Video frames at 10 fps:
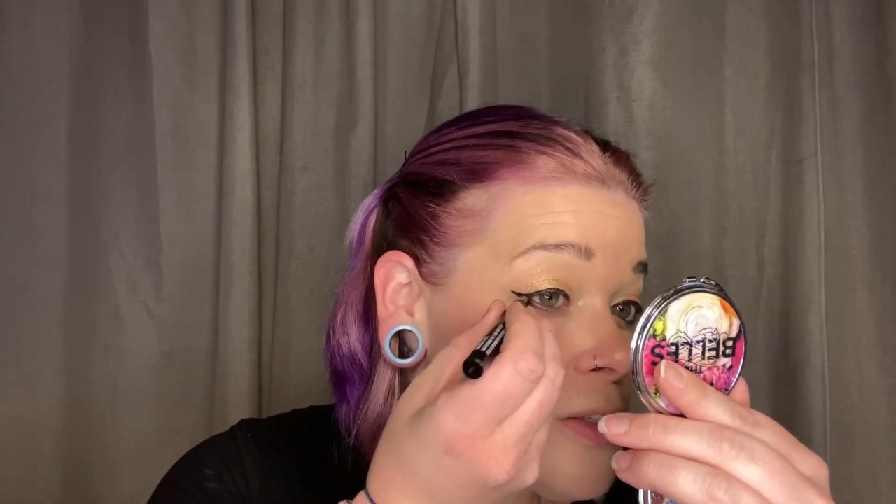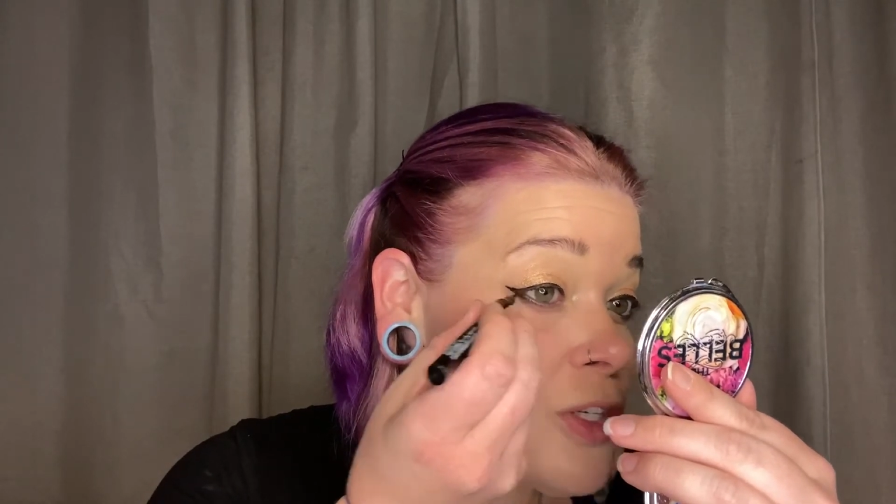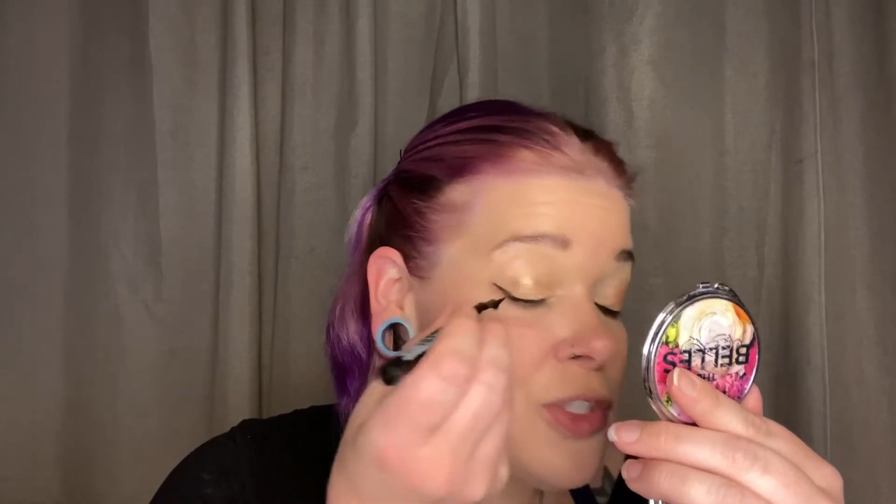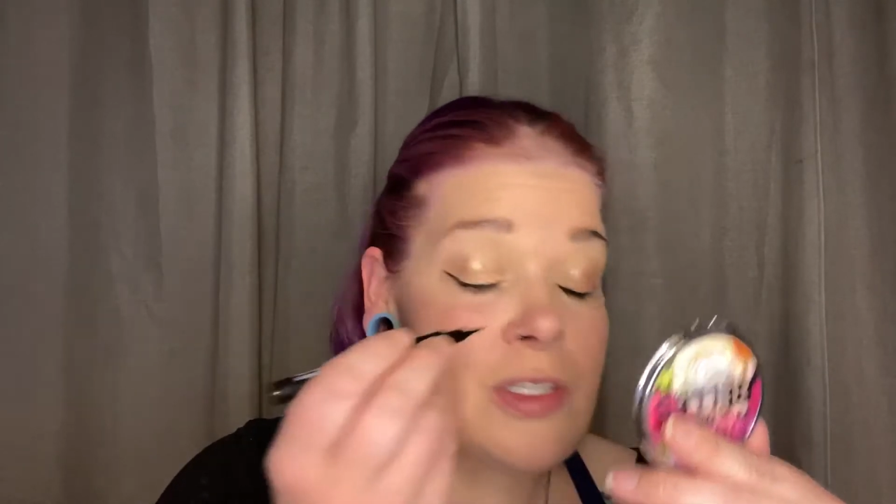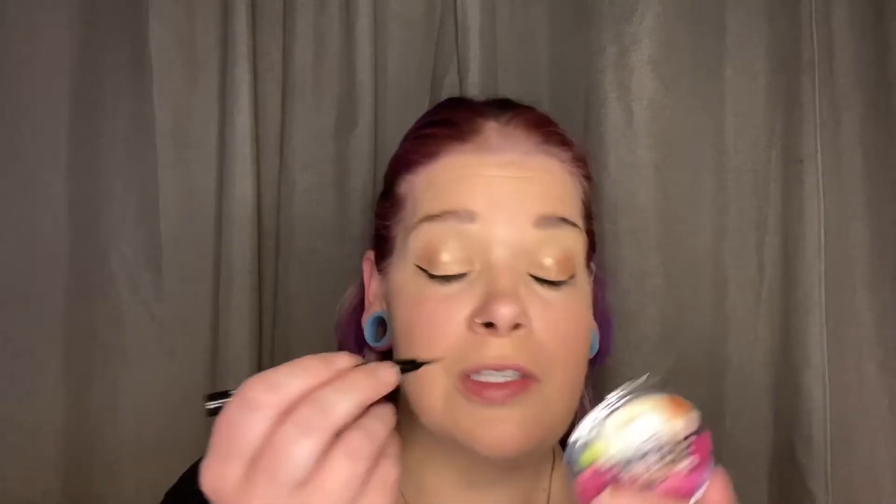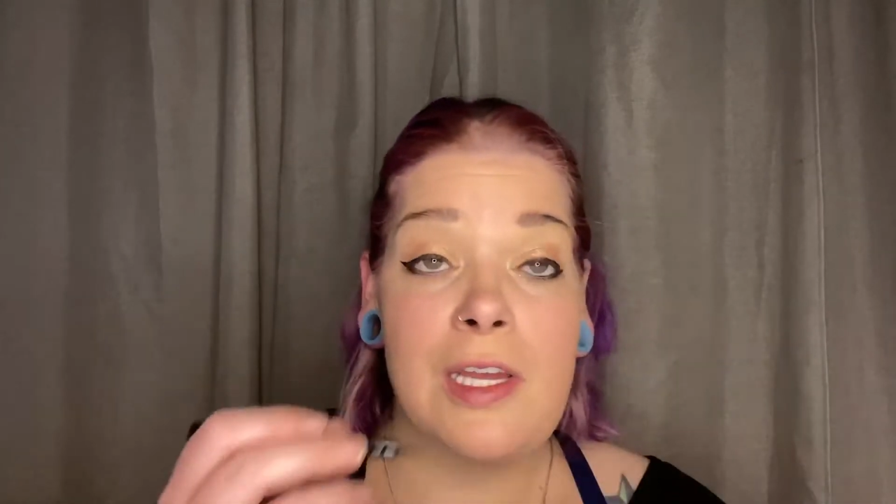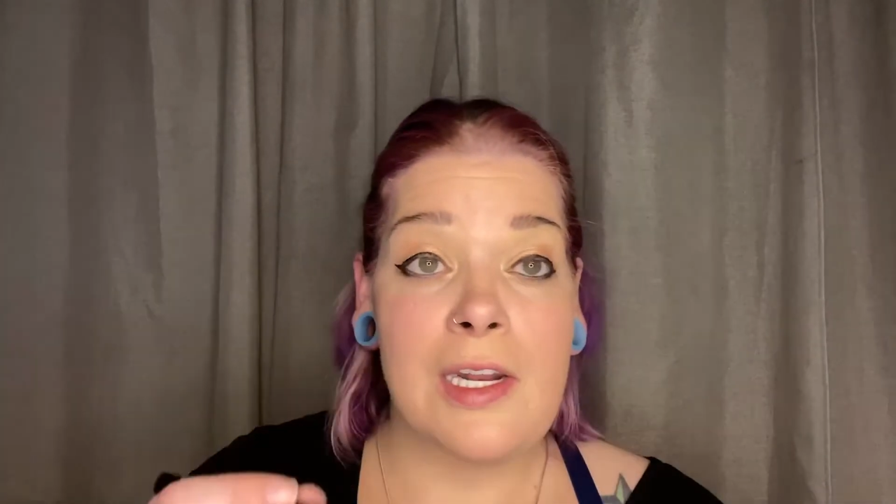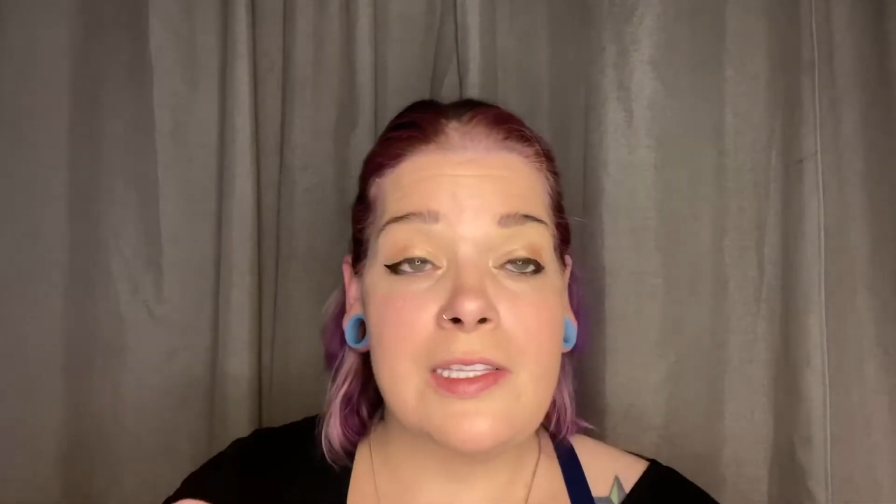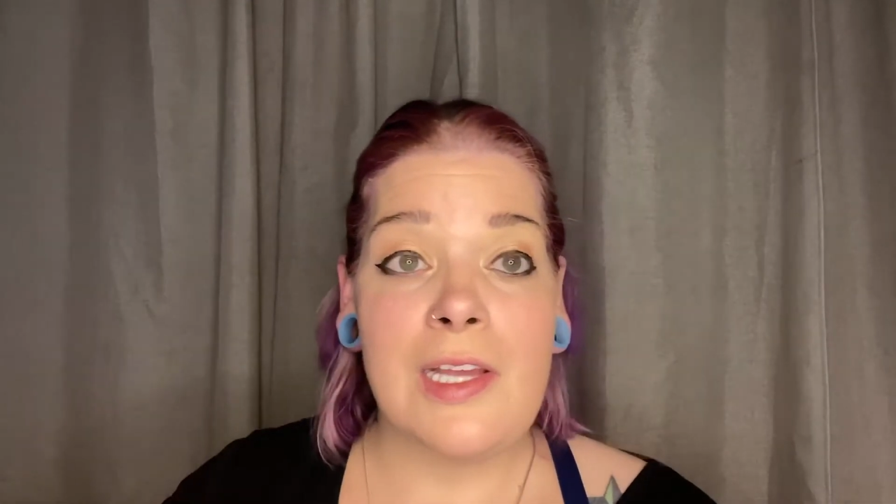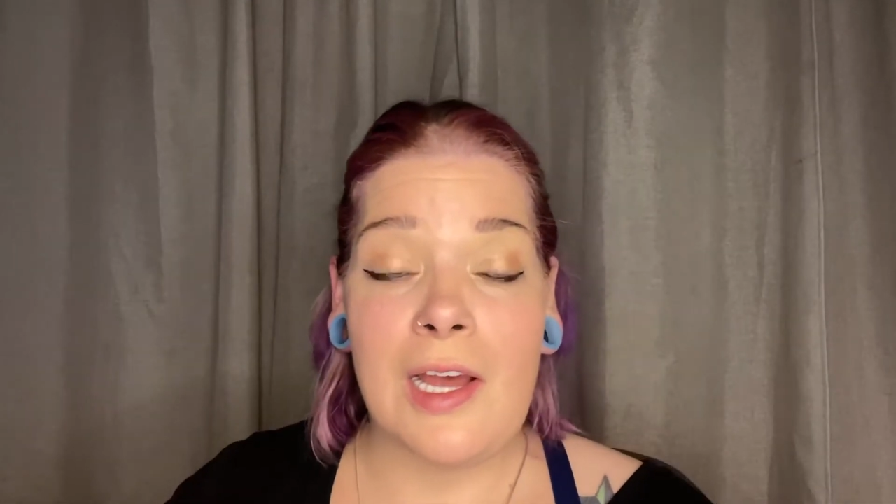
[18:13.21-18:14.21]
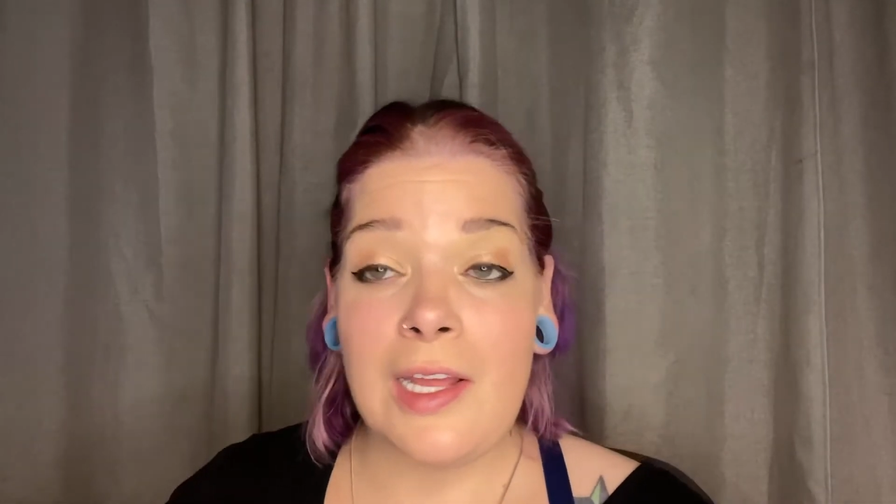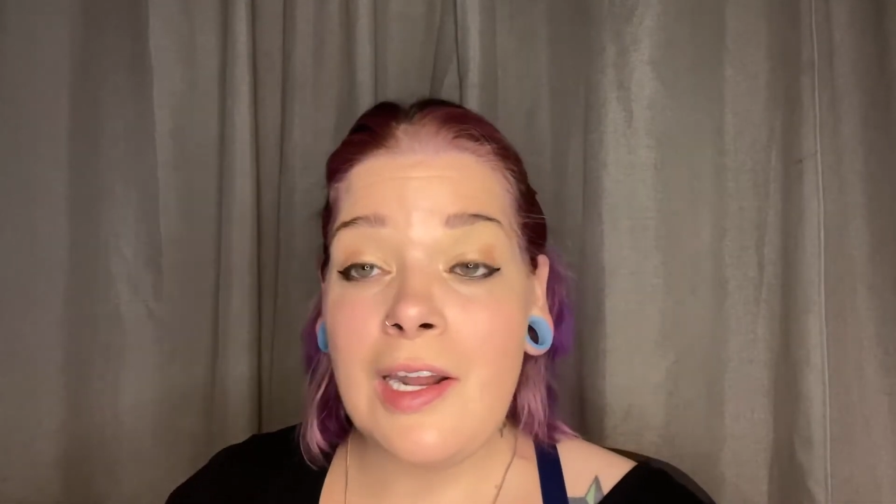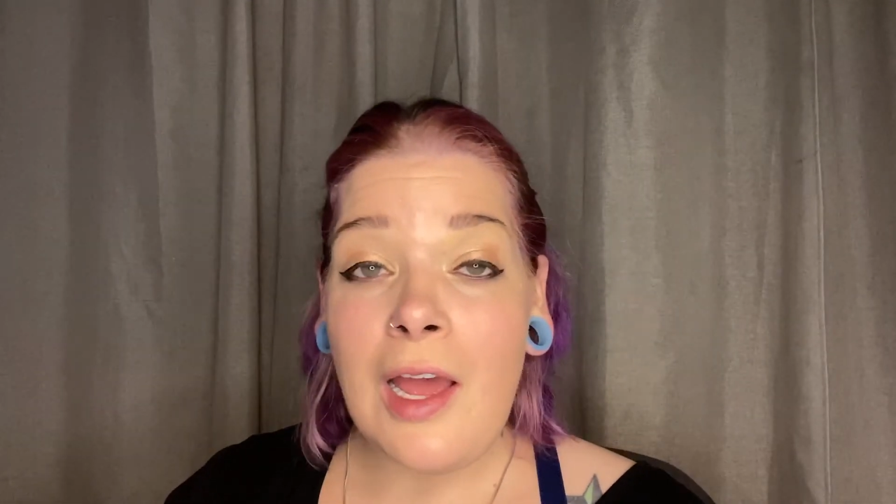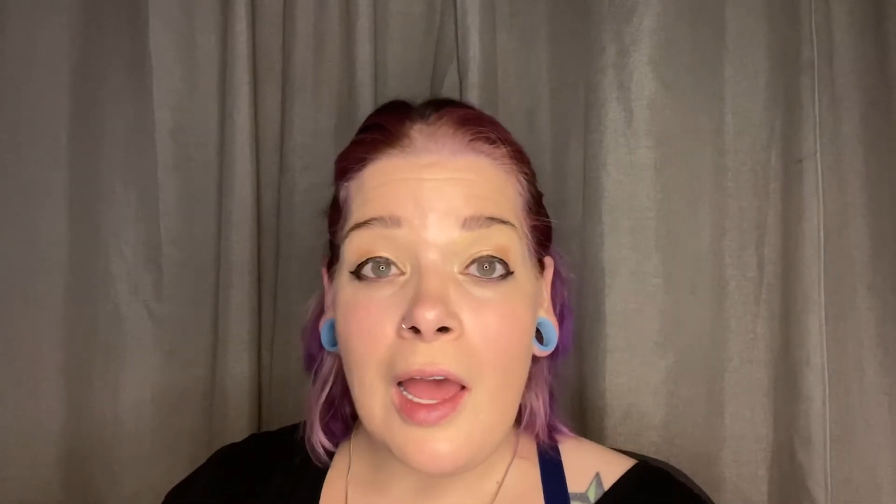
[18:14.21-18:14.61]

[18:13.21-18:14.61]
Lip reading: to just get it done.